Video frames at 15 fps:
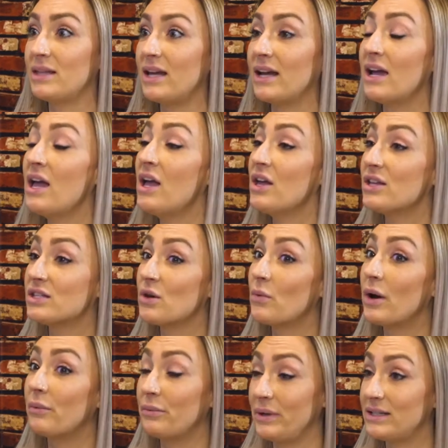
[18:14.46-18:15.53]
thing. So
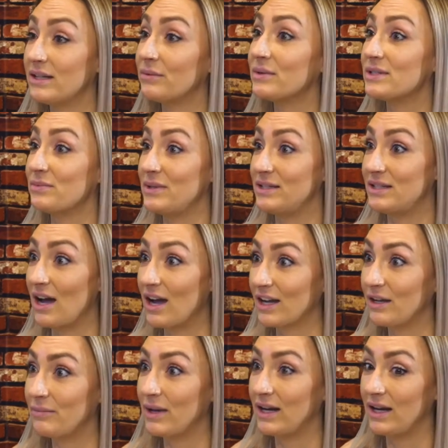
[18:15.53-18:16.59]
what we did was we
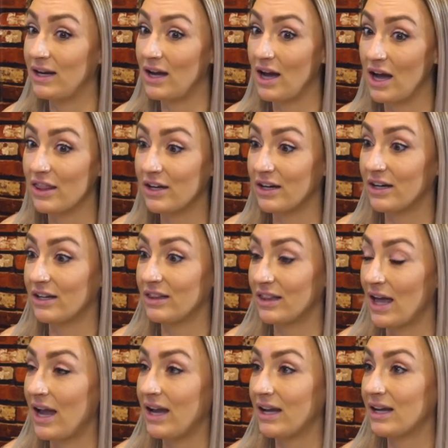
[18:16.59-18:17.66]
documented other
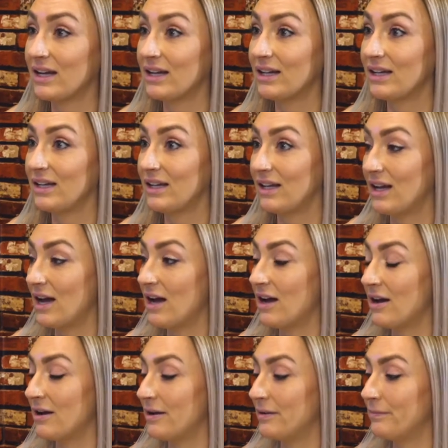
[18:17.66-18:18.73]
like
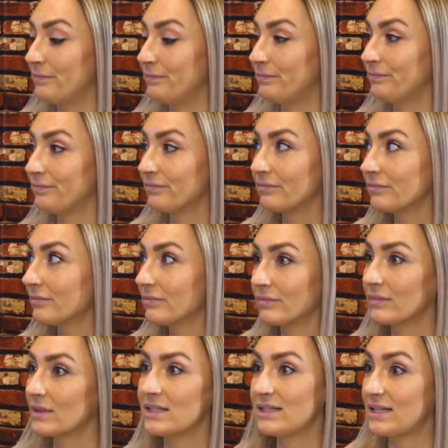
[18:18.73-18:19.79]
um,
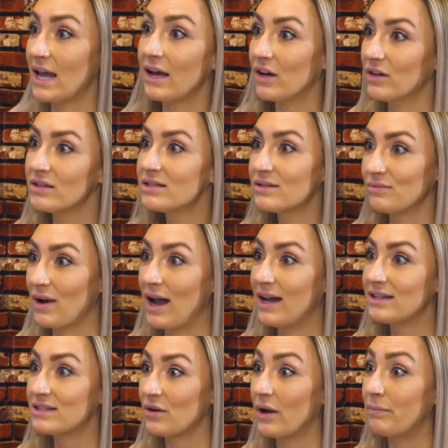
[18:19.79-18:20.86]
sales,
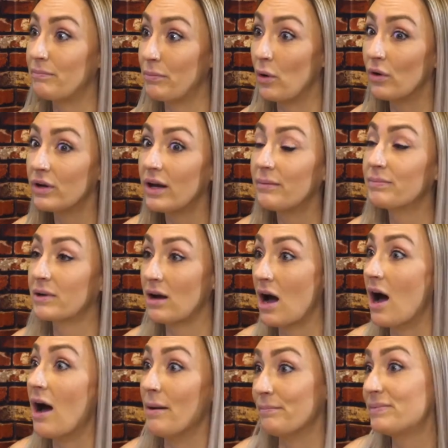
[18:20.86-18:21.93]
right? So okay. I pulled up
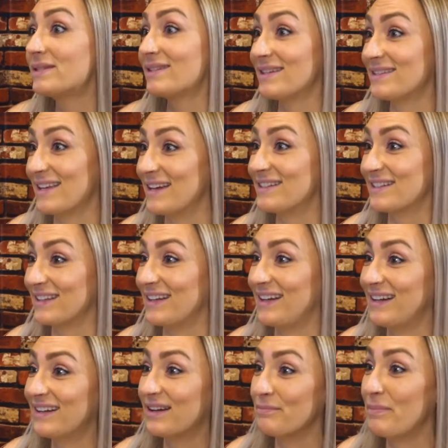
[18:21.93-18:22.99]
comps,
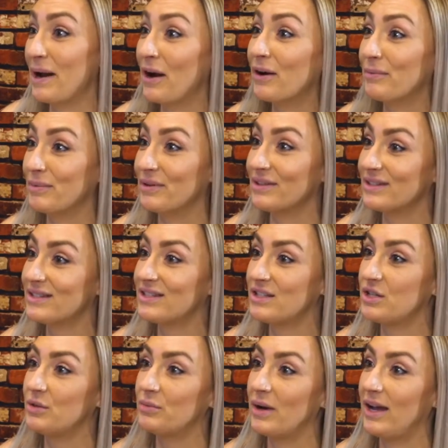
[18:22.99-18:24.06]
essentially comparables
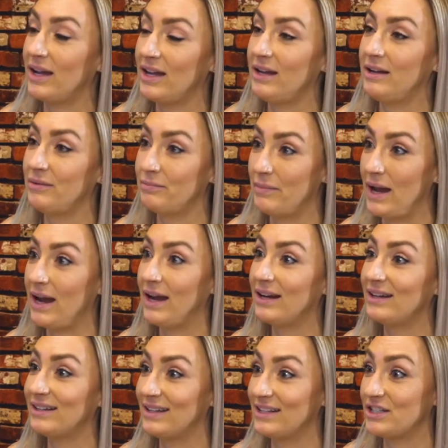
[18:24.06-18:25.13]
to what he
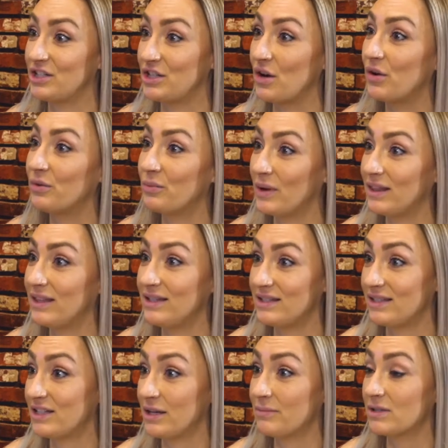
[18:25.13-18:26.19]
made that showed what
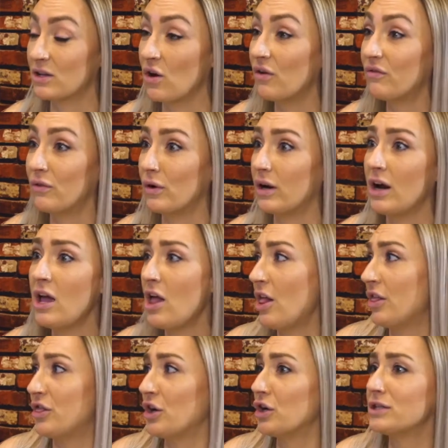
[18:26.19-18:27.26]
these ships go for
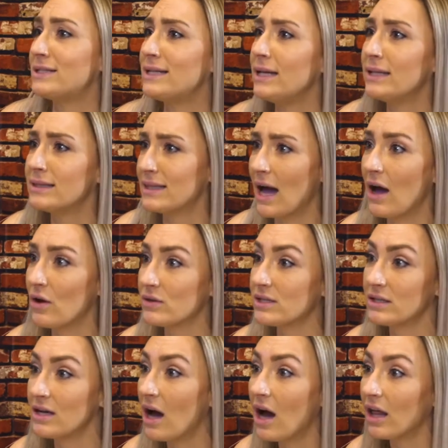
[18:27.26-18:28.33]
thirteen
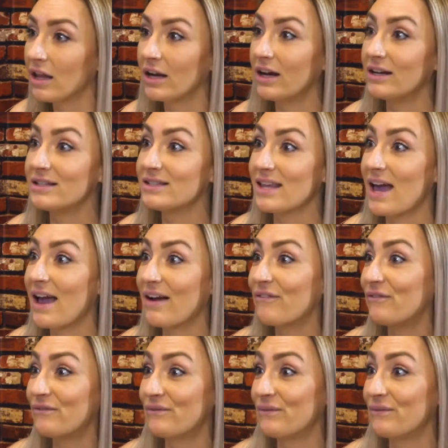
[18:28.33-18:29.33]
thousand dollars, like